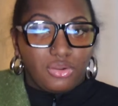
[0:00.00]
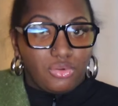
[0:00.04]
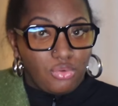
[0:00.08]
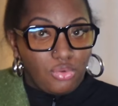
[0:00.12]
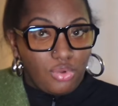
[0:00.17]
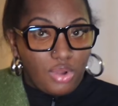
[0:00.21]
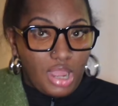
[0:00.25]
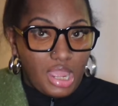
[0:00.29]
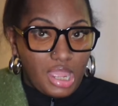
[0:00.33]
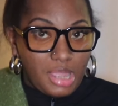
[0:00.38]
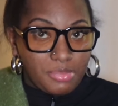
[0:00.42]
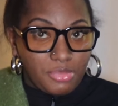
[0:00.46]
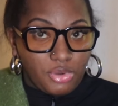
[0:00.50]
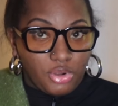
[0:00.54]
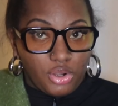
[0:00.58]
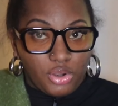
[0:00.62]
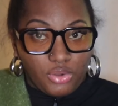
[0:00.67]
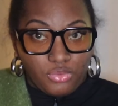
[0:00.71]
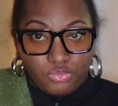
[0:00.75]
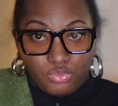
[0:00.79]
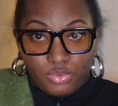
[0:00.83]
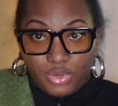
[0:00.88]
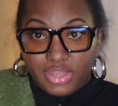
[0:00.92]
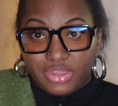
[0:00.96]
a rhyme or
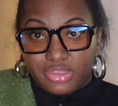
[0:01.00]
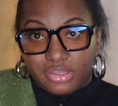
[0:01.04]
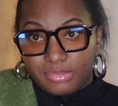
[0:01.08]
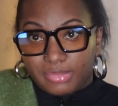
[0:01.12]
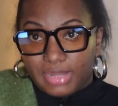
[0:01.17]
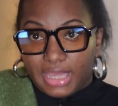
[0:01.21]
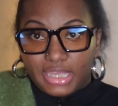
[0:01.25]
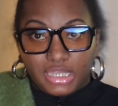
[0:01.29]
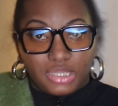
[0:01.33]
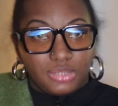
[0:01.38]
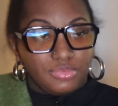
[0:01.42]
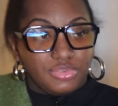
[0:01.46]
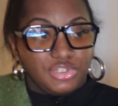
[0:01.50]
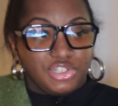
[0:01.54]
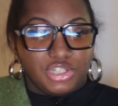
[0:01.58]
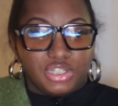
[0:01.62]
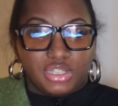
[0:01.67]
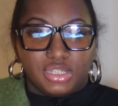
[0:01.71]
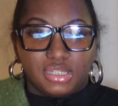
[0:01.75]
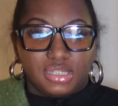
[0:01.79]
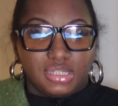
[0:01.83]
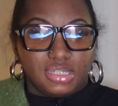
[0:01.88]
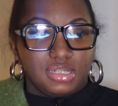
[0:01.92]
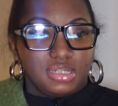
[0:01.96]
a rhythm. Like, it was
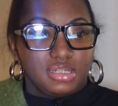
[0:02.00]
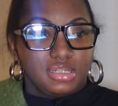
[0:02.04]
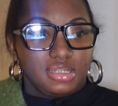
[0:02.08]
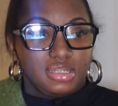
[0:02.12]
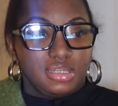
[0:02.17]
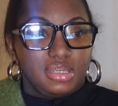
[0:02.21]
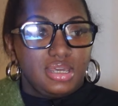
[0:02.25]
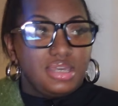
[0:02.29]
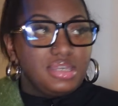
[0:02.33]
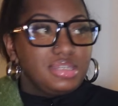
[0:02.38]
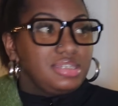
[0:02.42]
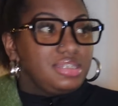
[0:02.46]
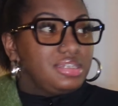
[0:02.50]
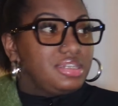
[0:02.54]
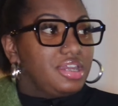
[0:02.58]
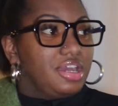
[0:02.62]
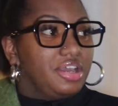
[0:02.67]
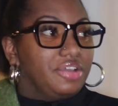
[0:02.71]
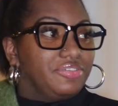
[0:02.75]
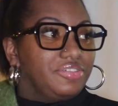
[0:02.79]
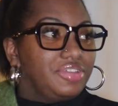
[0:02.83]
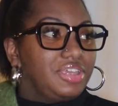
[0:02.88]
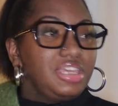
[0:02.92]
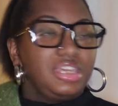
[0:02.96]
just
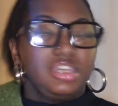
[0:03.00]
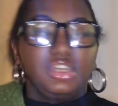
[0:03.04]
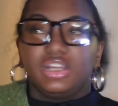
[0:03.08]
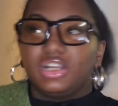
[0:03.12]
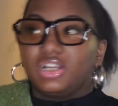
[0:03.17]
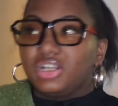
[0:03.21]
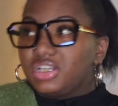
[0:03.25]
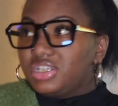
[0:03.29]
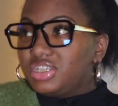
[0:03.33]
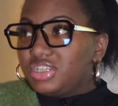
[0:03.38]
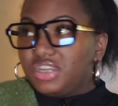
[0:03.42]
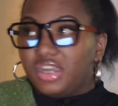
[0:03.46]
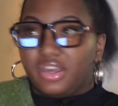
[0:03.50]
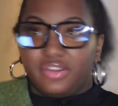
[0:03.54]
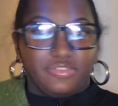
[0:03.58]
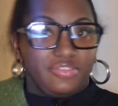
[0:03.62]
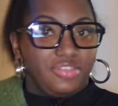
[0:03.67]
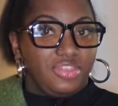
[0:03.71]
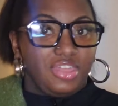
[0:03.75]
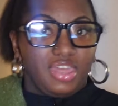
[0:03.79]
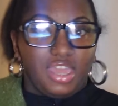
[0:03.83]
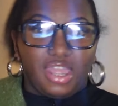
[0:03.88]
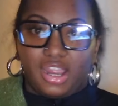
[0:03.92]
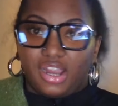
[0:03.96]
stuff here, stuff
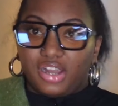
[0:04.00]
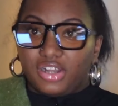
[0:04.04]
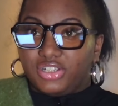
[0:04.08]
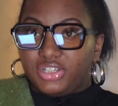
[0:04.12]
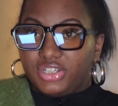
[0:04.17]
there.